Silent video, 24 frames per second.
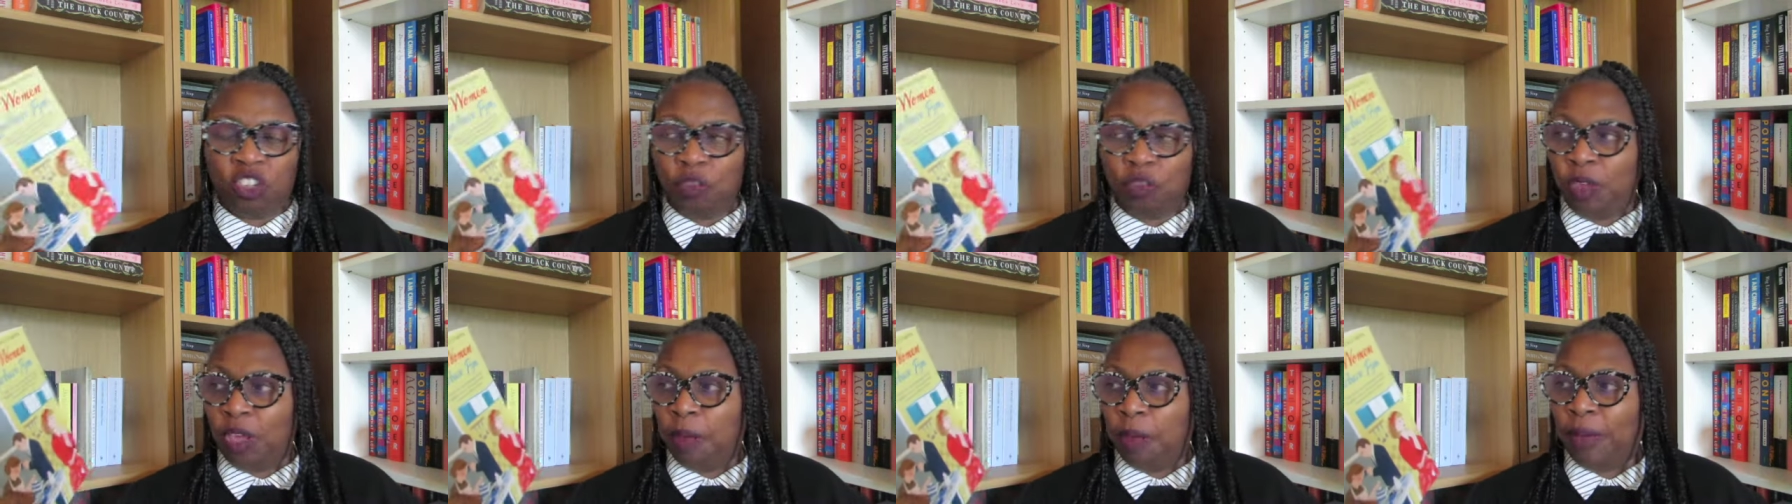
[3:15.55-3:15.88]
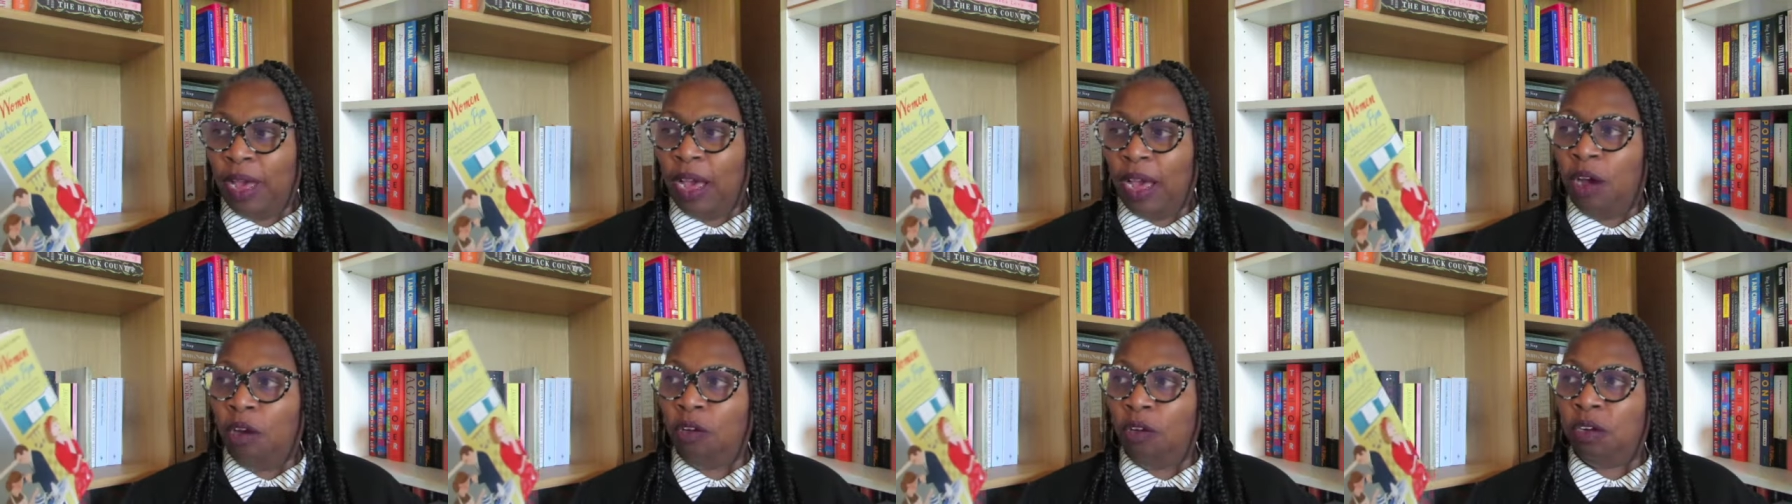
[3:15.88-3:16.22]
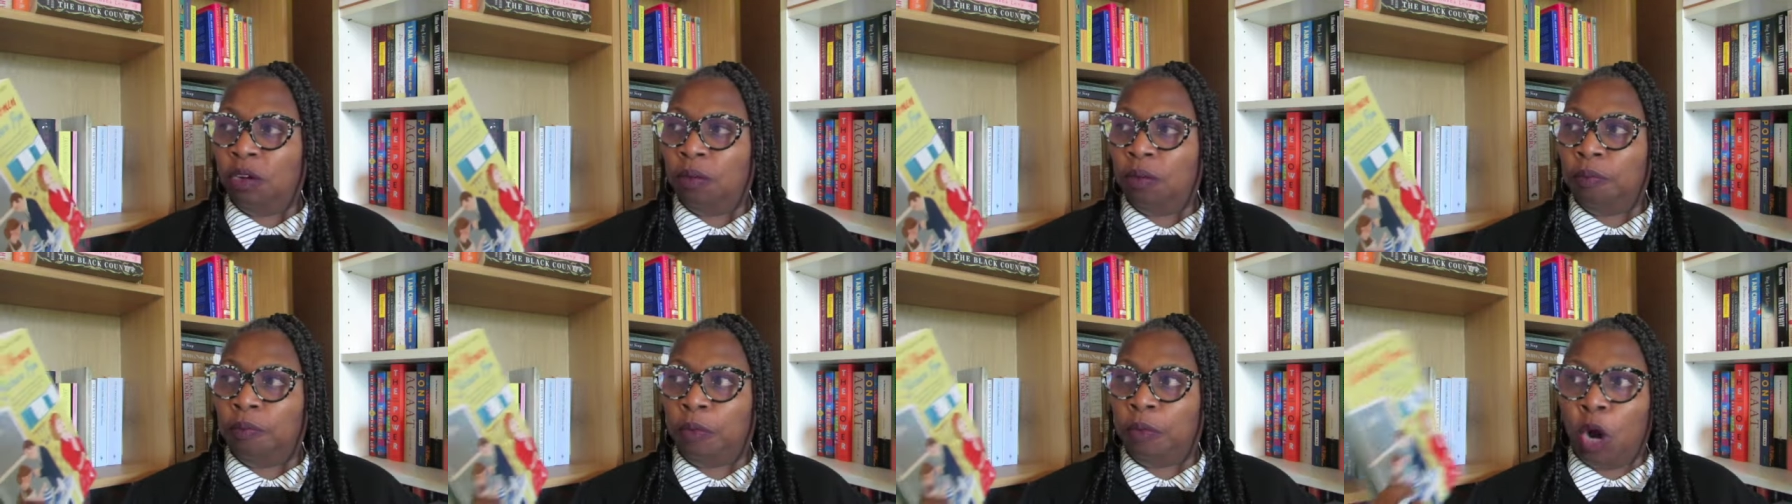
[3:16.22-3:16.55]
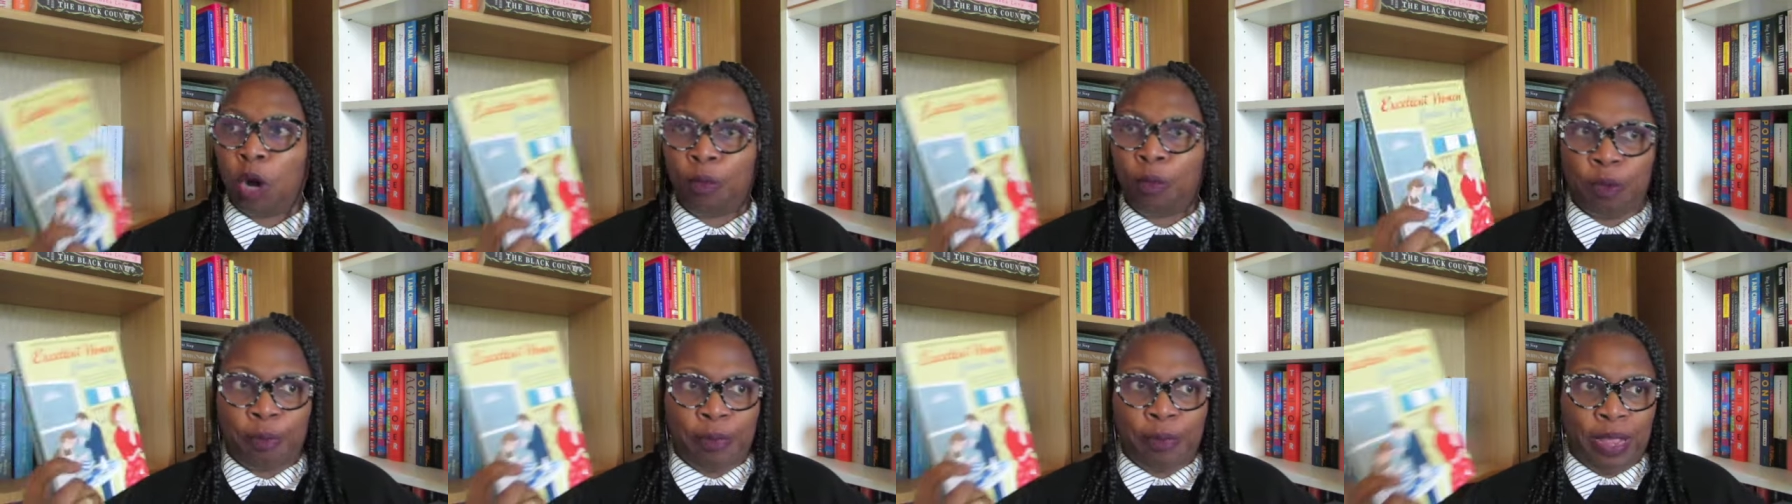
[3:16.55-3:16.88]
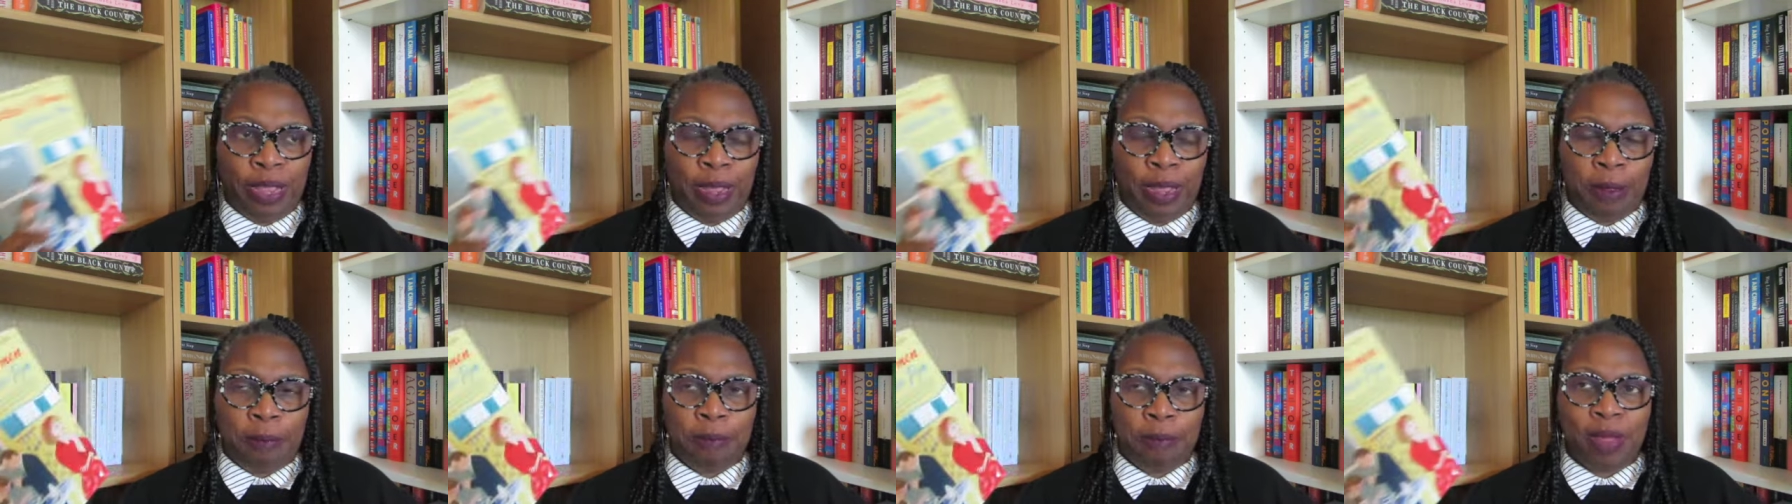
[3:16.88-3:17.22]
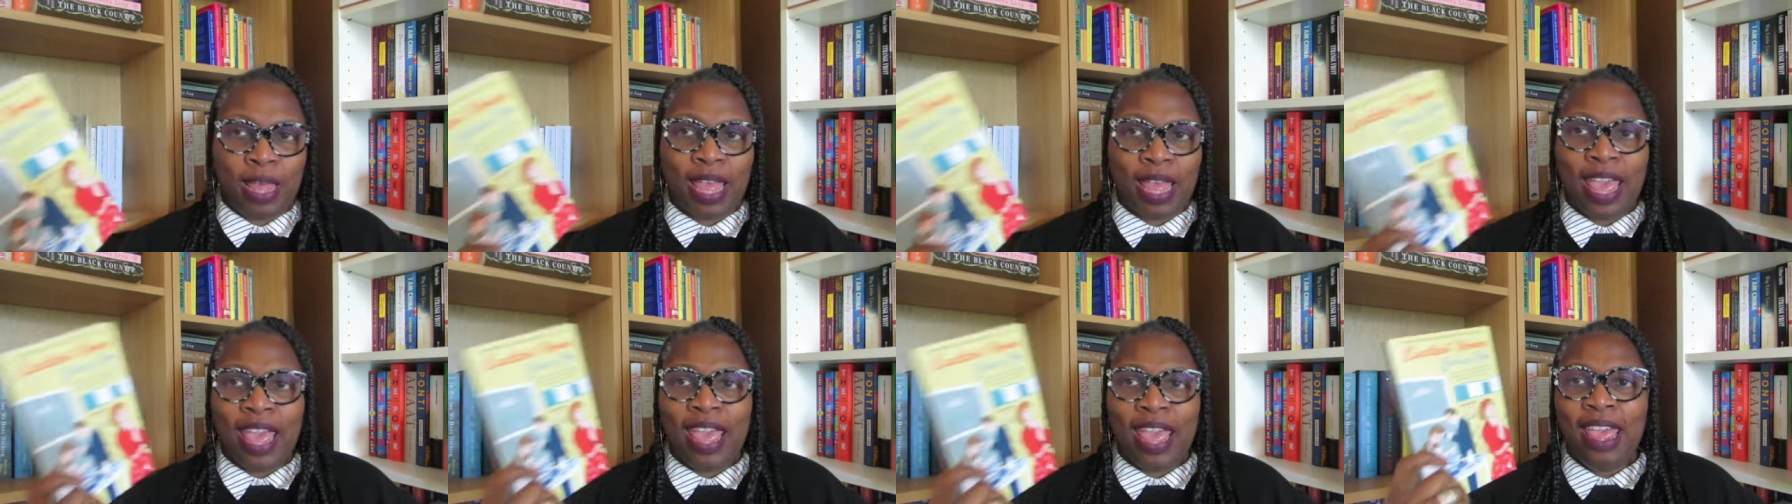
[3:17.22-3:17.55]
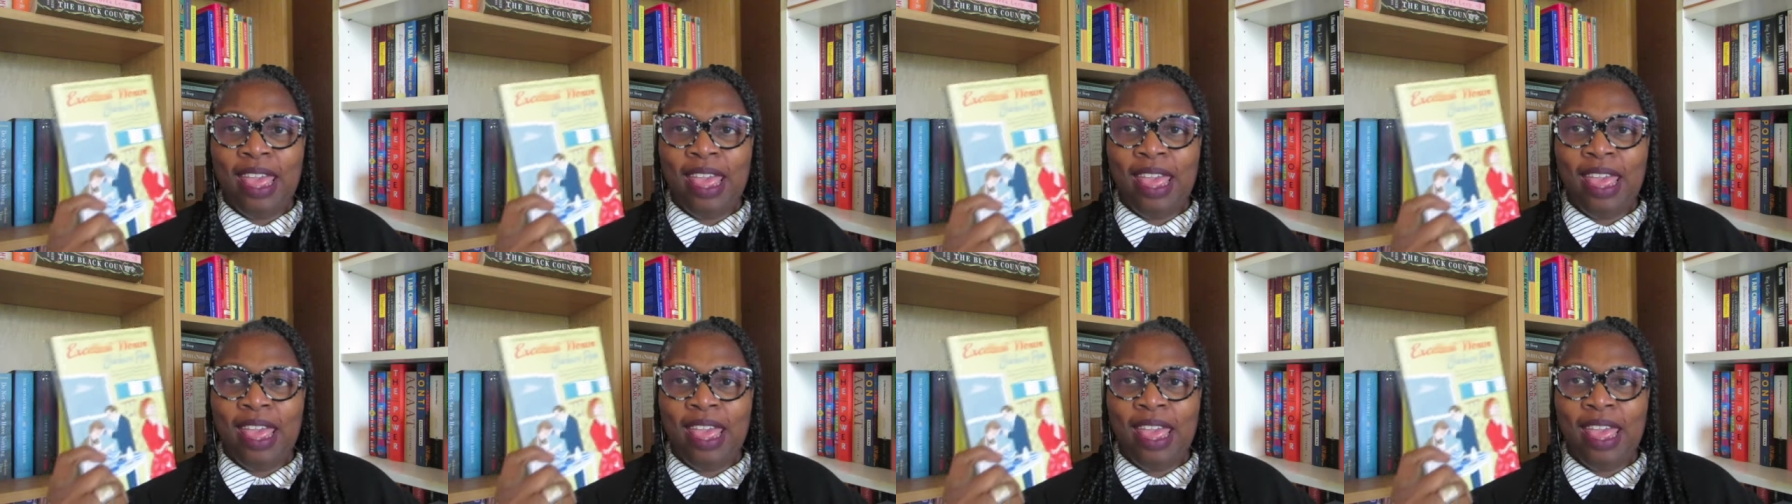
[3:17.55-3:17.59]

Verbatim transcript: to me about Barbara Pym,